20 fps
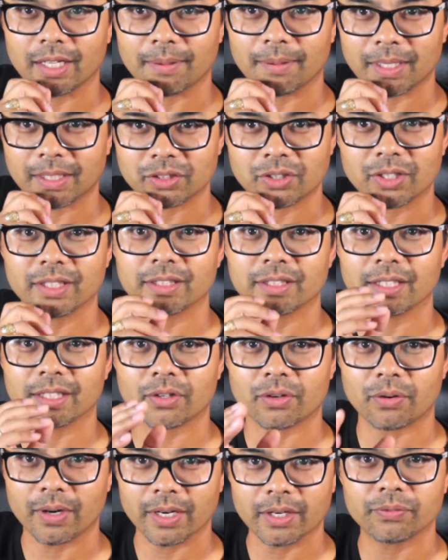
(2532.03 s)
not trying to take
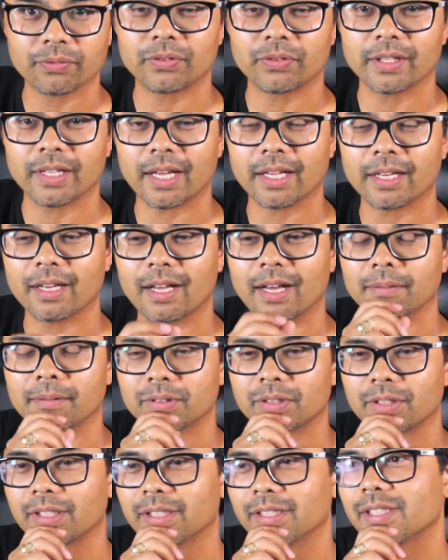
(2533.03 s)
credit for that. I'm
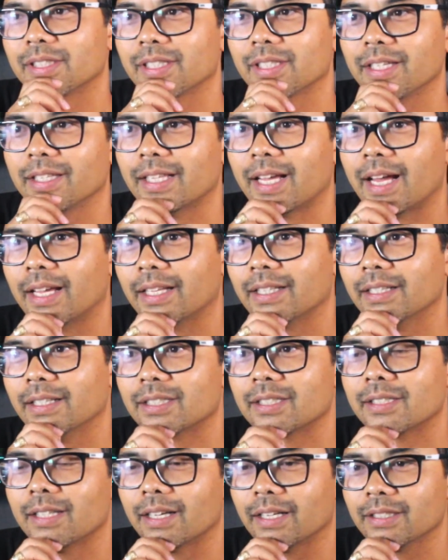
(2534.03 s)
trying to say that
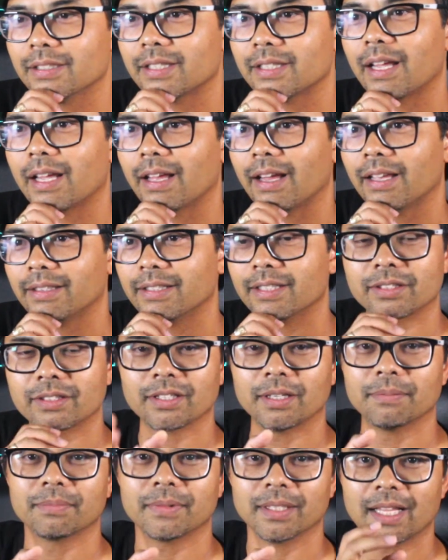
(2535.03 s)
it's nice that I did
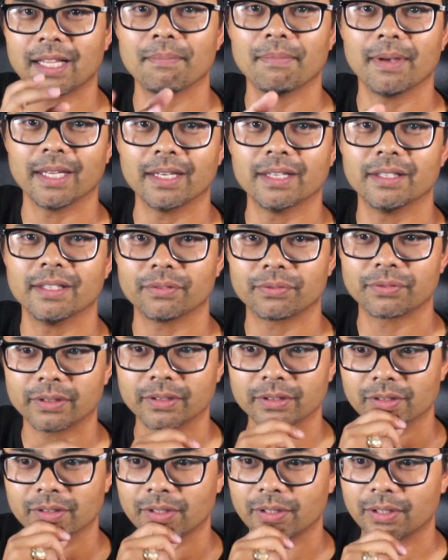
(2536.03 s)
something that made a
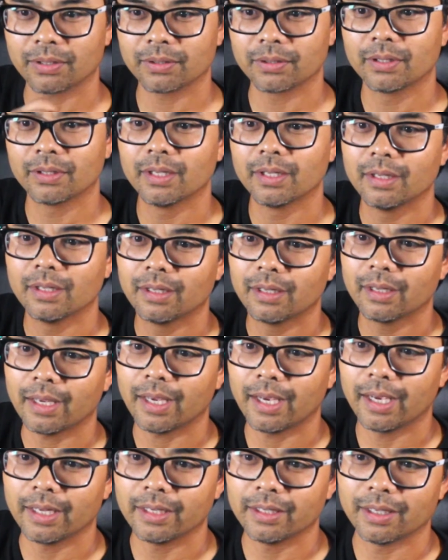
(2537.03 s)
difference, you know.
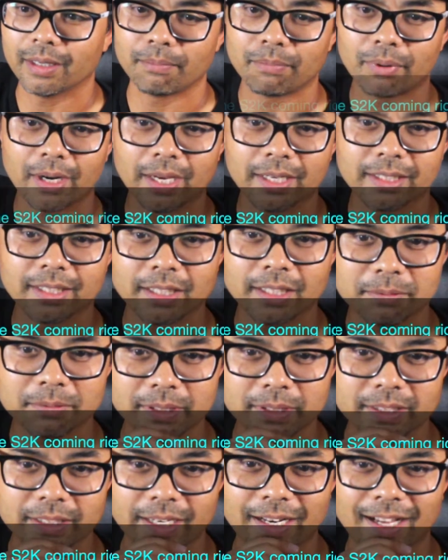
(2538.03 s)
And Brian
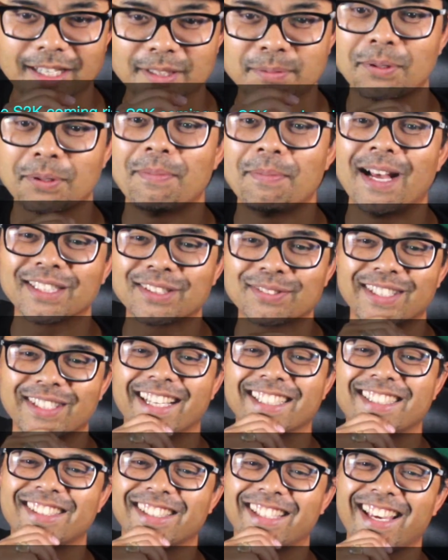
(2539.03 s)
Gillespie said Hasport mounts for the
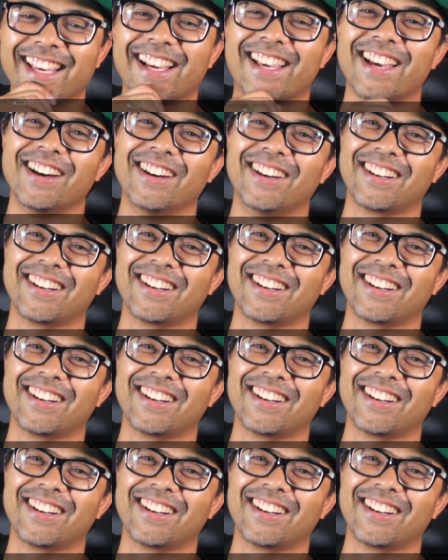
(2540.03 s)
SDK.